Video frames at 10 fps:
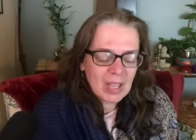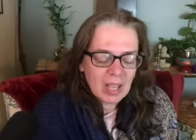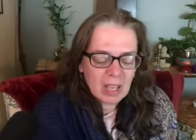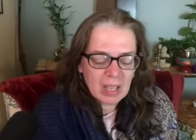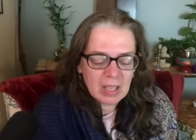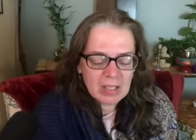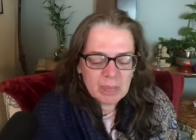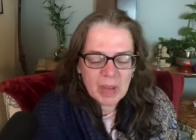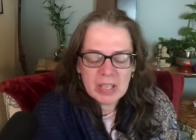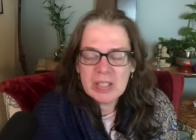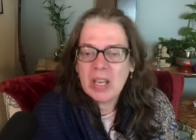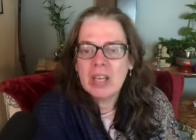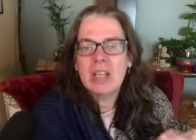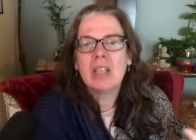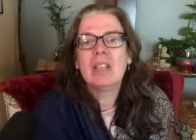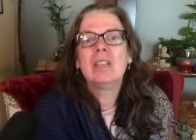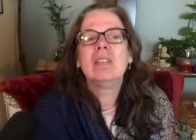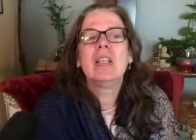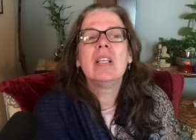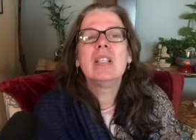and
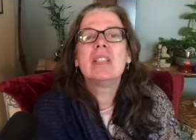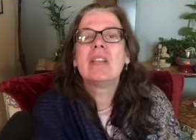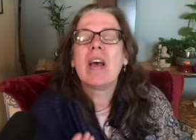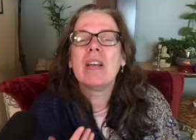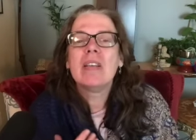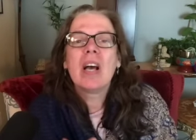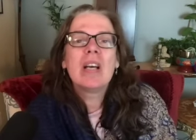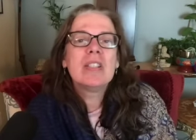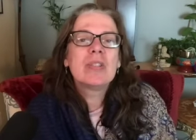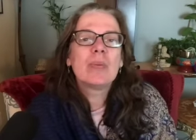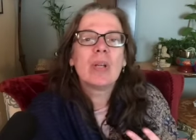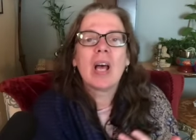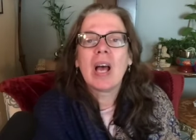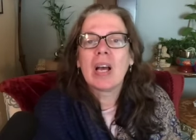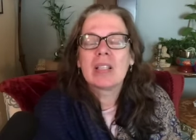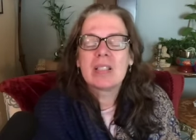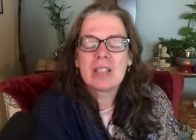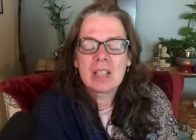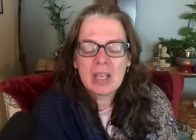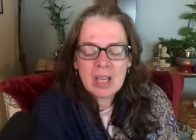meditating, getting into that nice, relaxed,